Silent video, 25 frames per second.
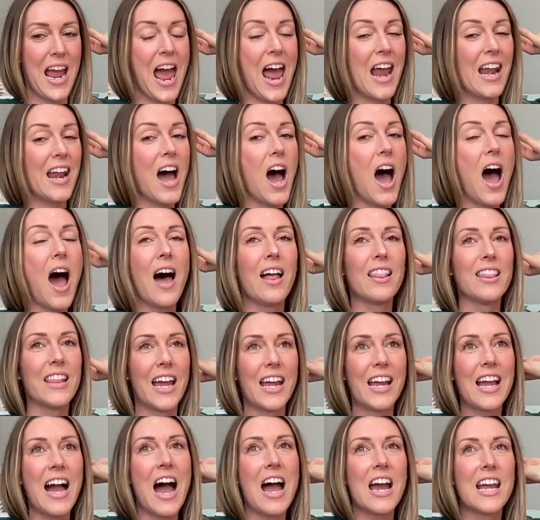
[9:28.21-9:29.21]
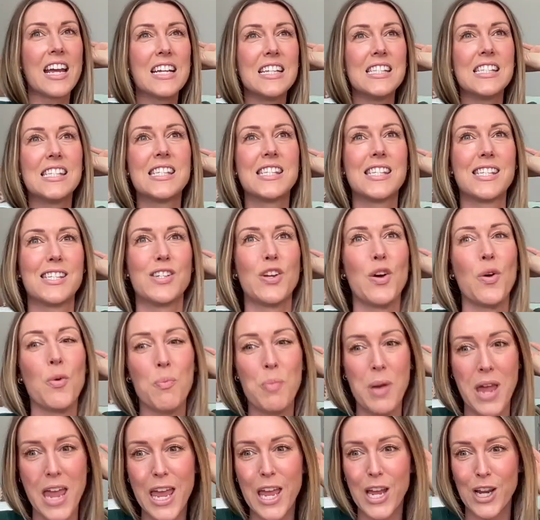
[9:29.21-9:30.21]
and like I can still
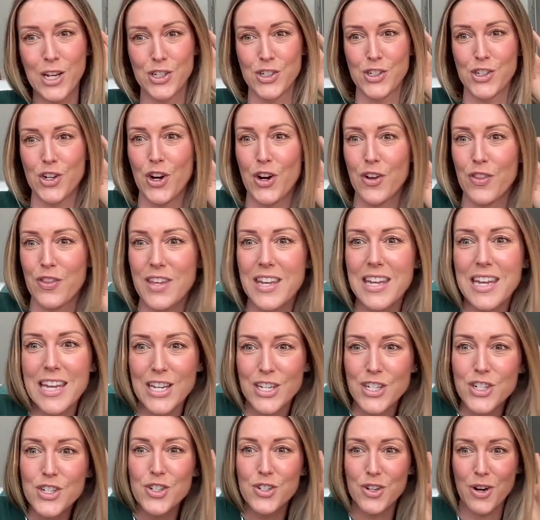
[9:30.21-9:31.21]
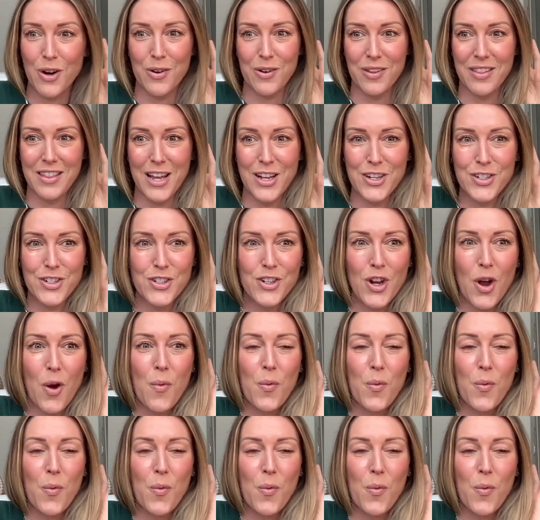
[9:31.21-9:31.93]
picture the intro to that show.